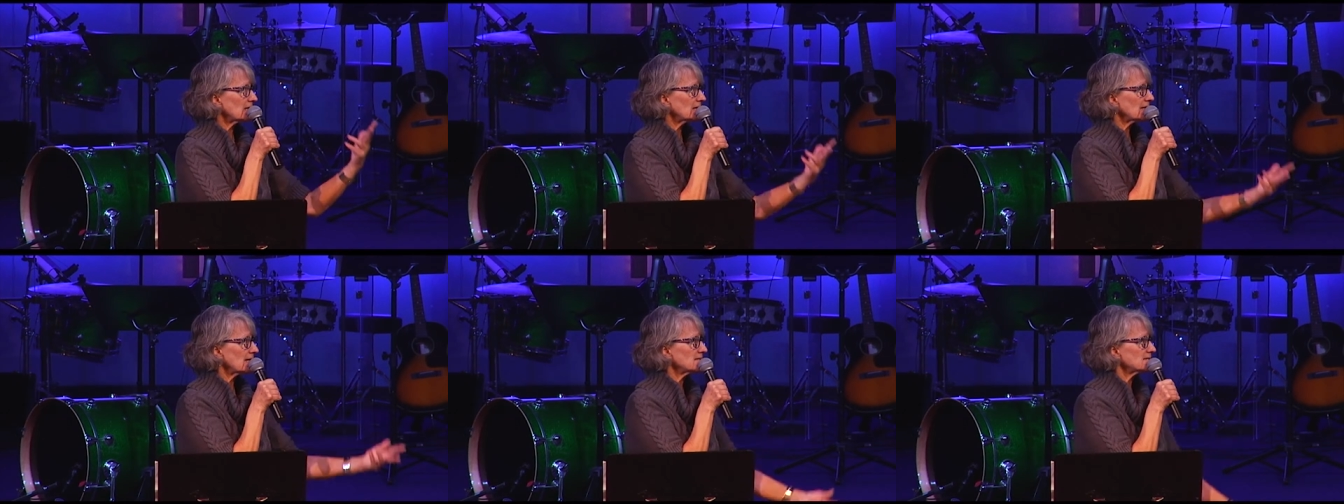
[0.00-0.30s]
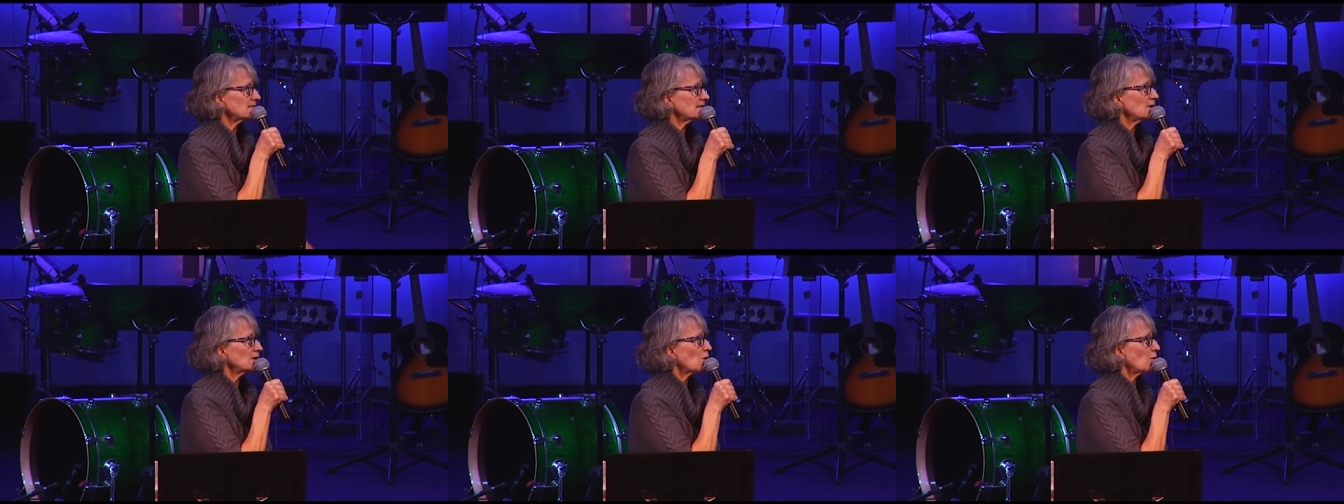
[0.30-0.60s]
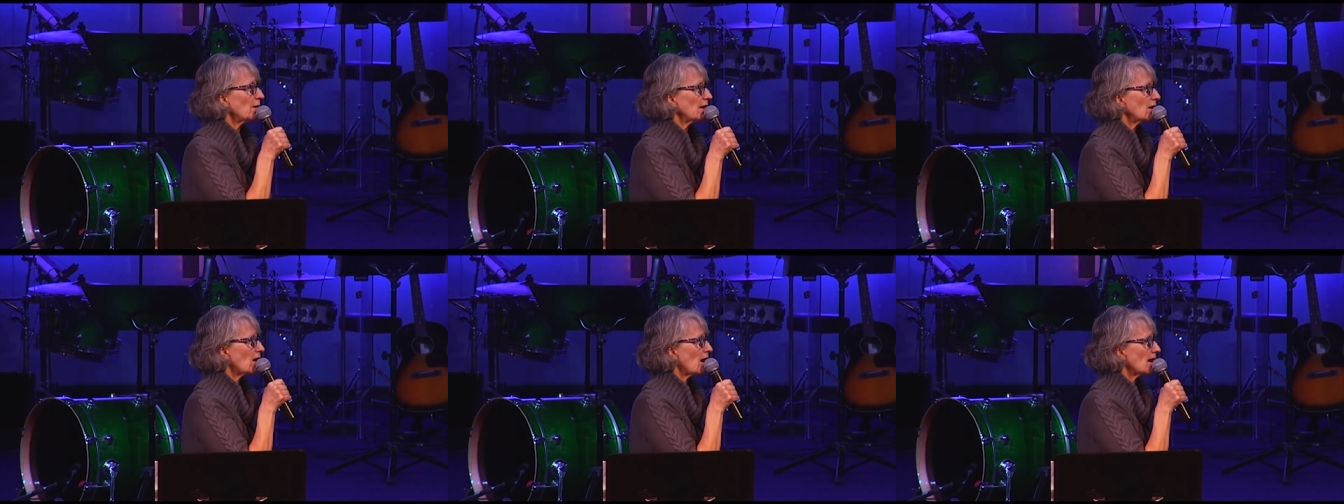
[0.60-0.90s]
cleansing
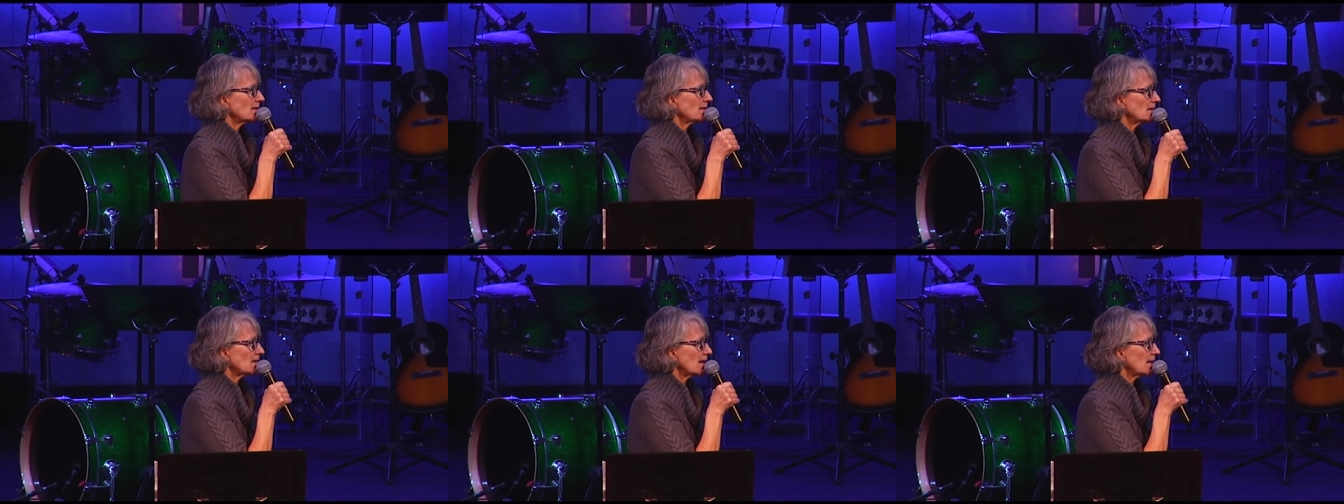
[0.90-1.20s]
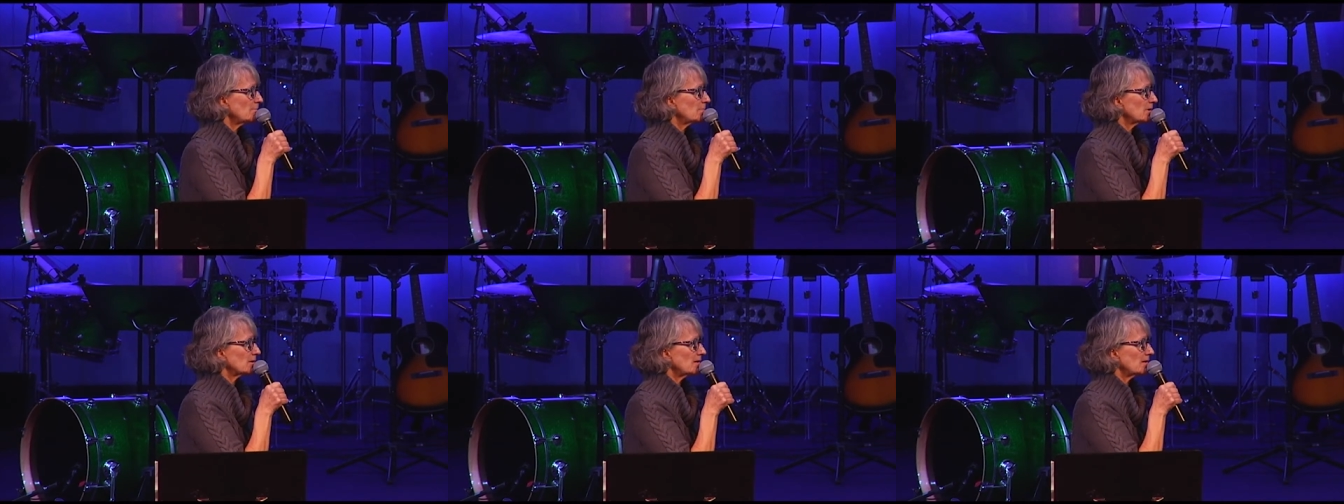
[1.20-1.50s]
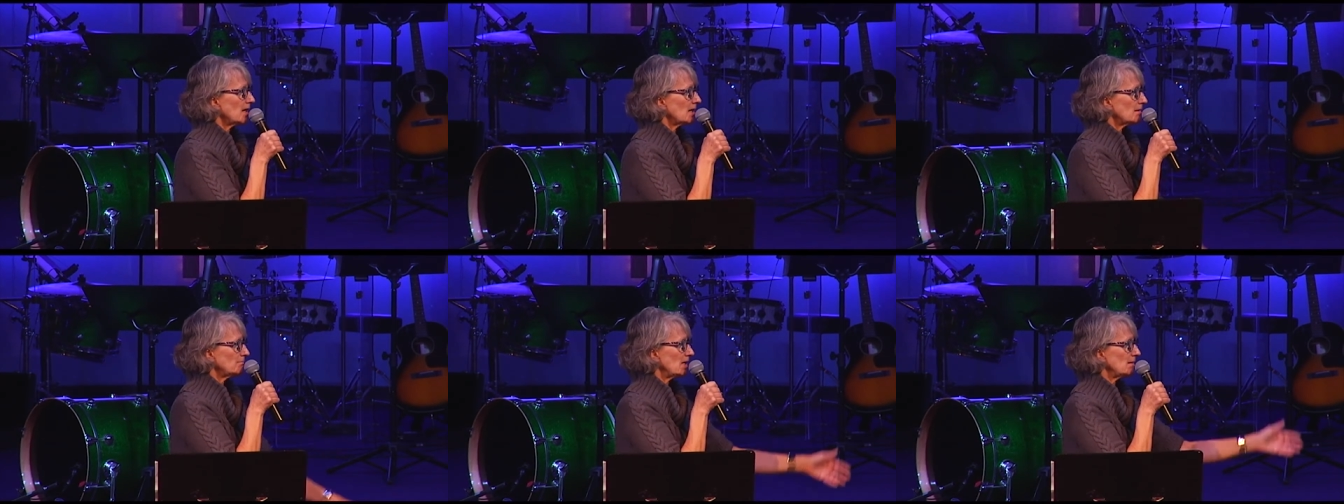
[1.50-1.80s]
going on in
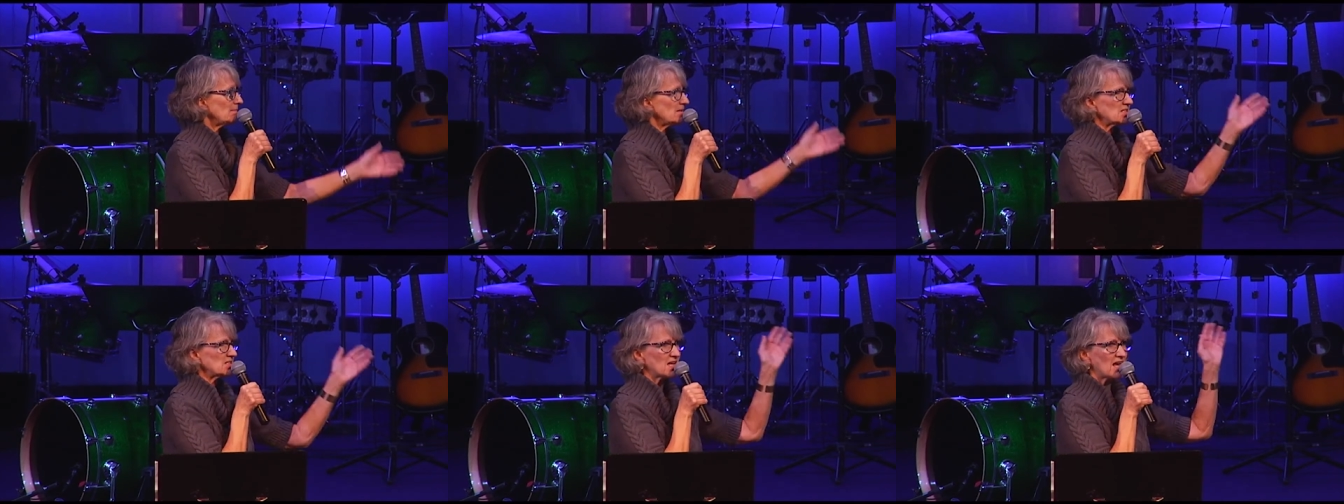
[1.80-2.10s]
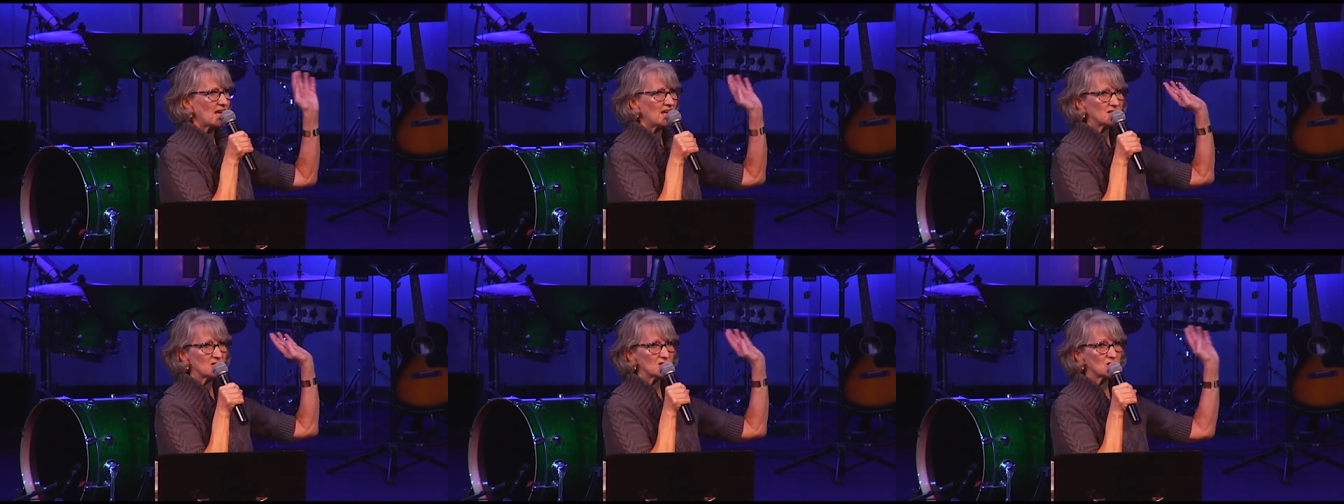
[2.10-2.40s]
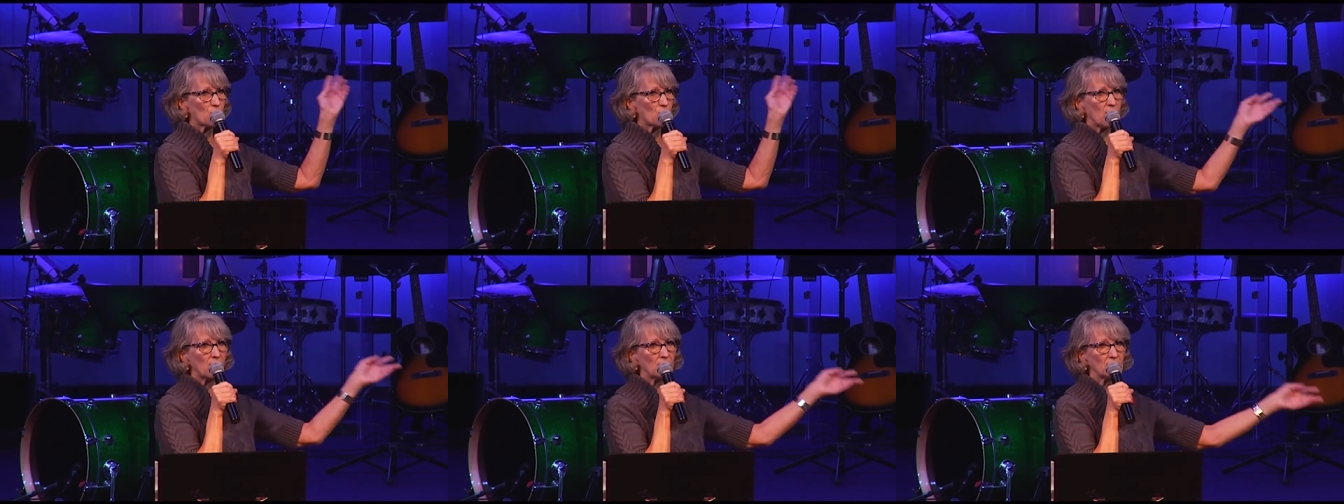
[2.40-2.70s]
Liberia maybe 10,
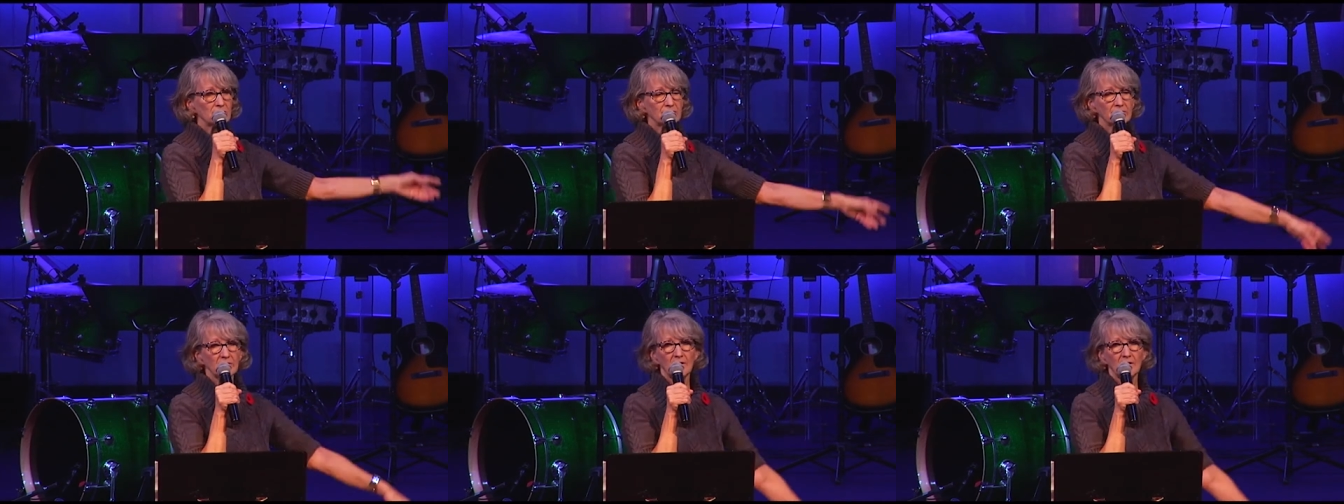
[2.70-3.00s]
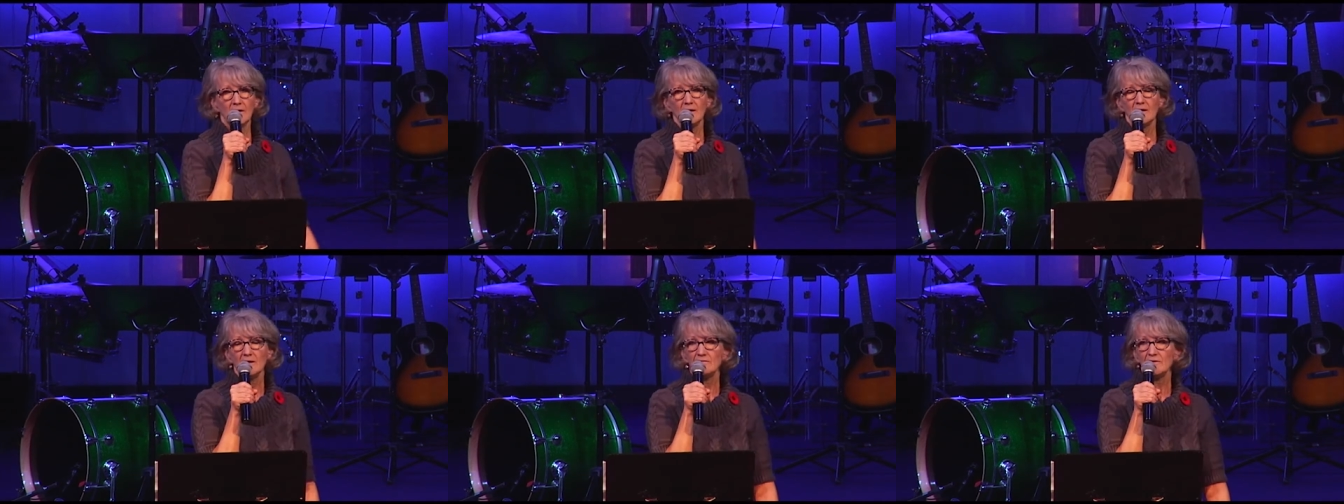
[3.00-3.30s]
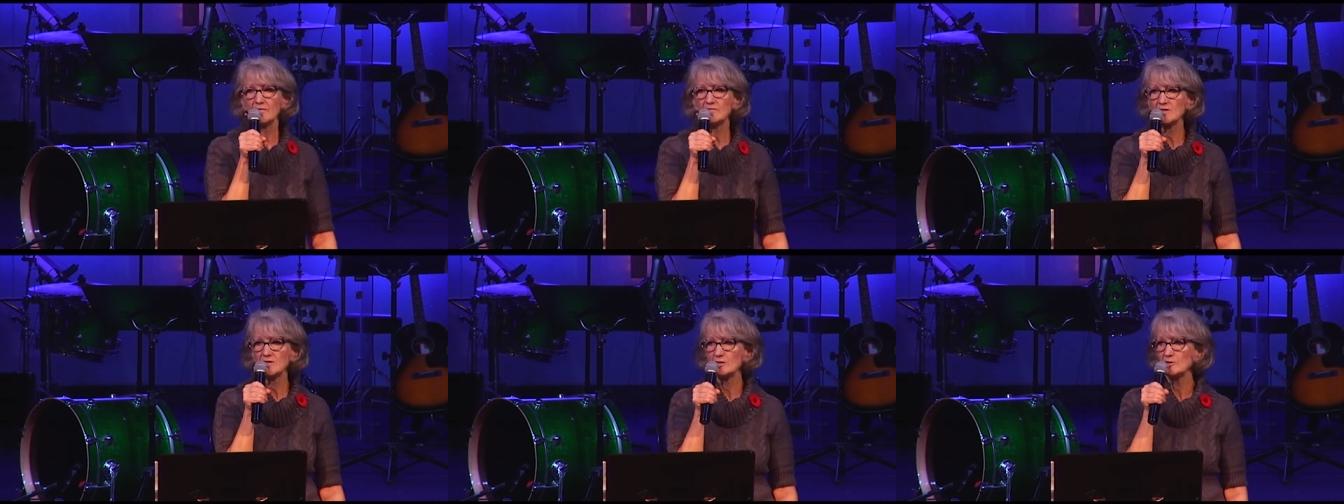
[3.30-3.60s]
12,
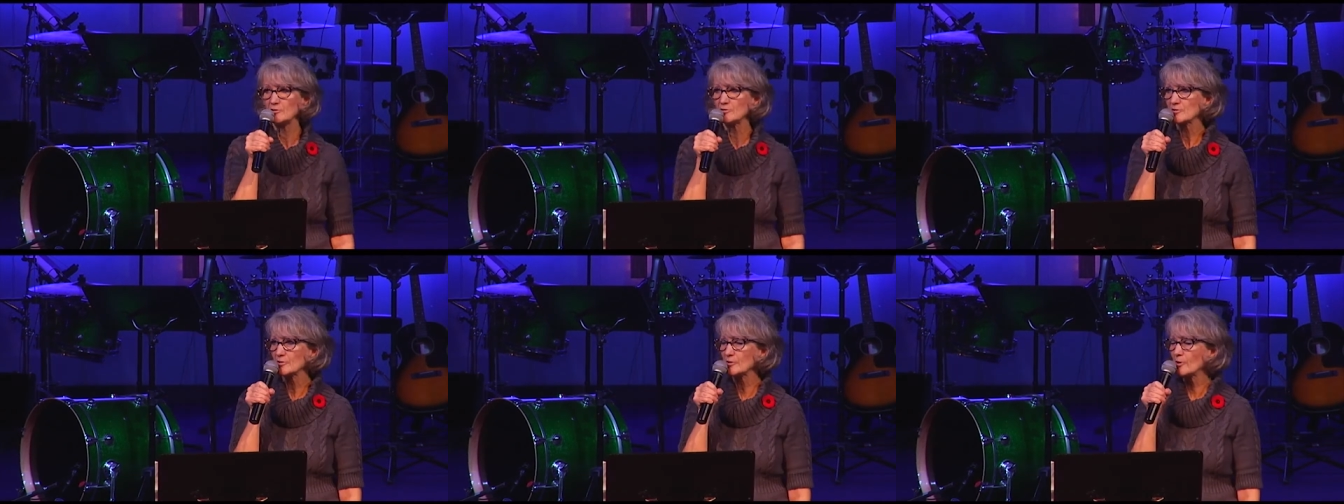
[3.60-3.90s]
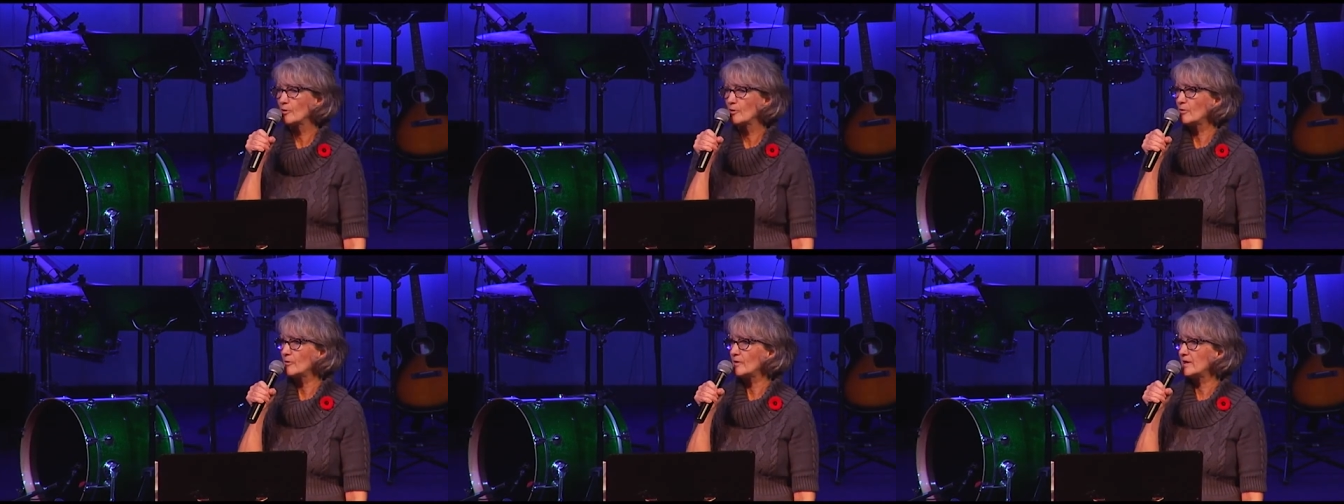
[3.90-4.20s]
15 years ago.